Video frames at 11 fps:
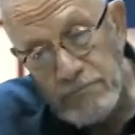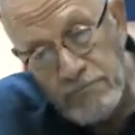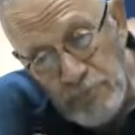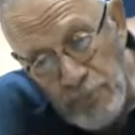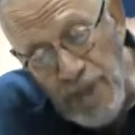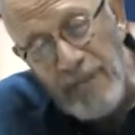
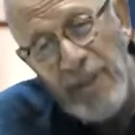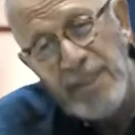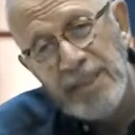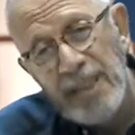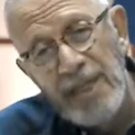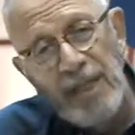
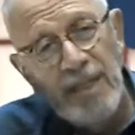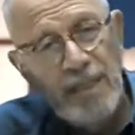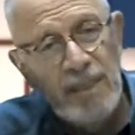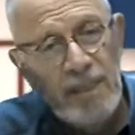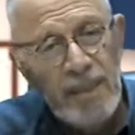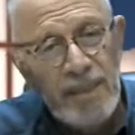previously,
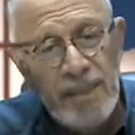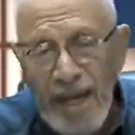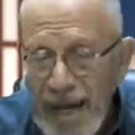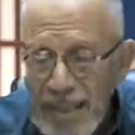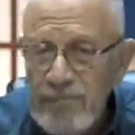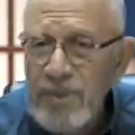the
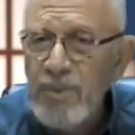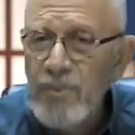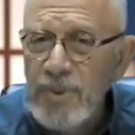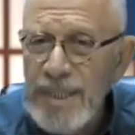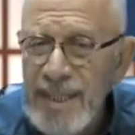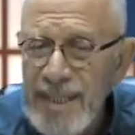hospitals were
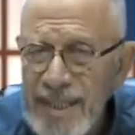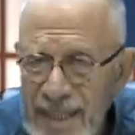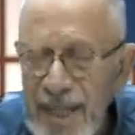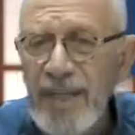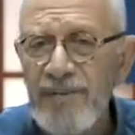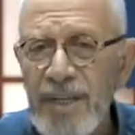taking
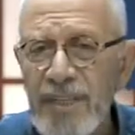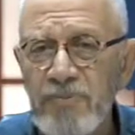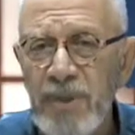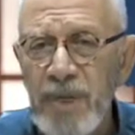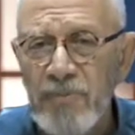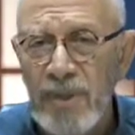care of these
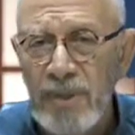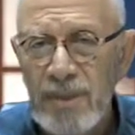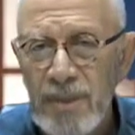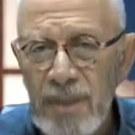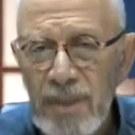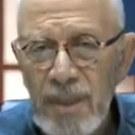people.
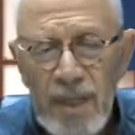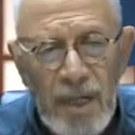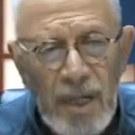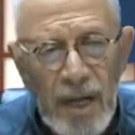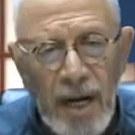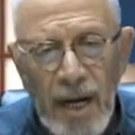
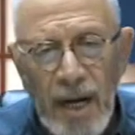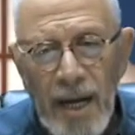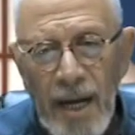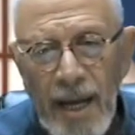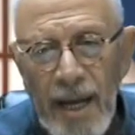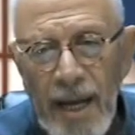Uh,
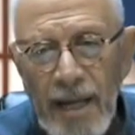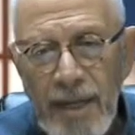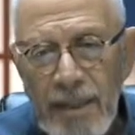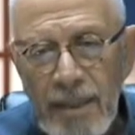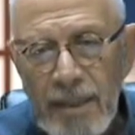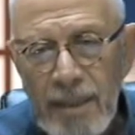
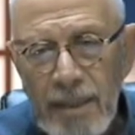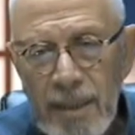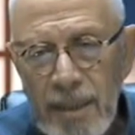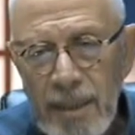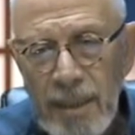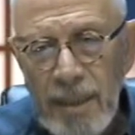and,
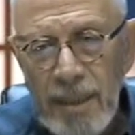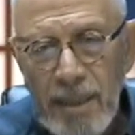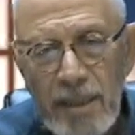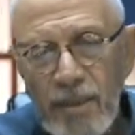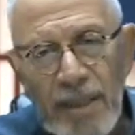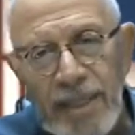you
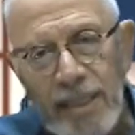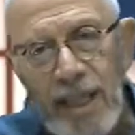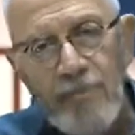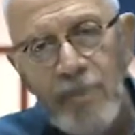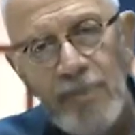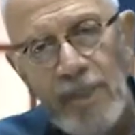know, they
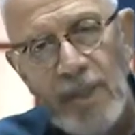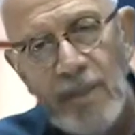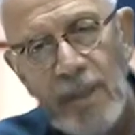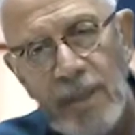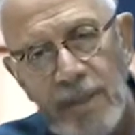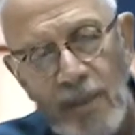keep them till they
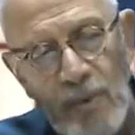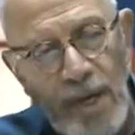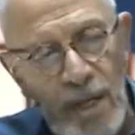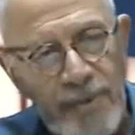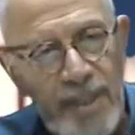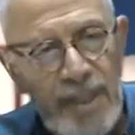were, they were
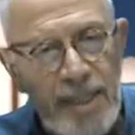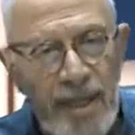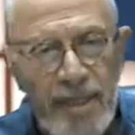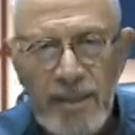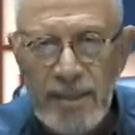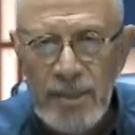healthy
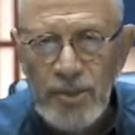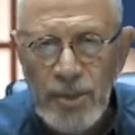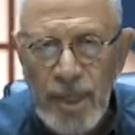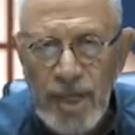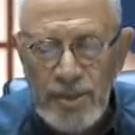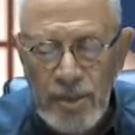again and
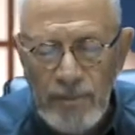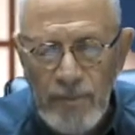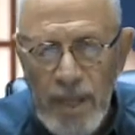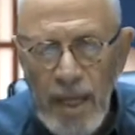discharge them.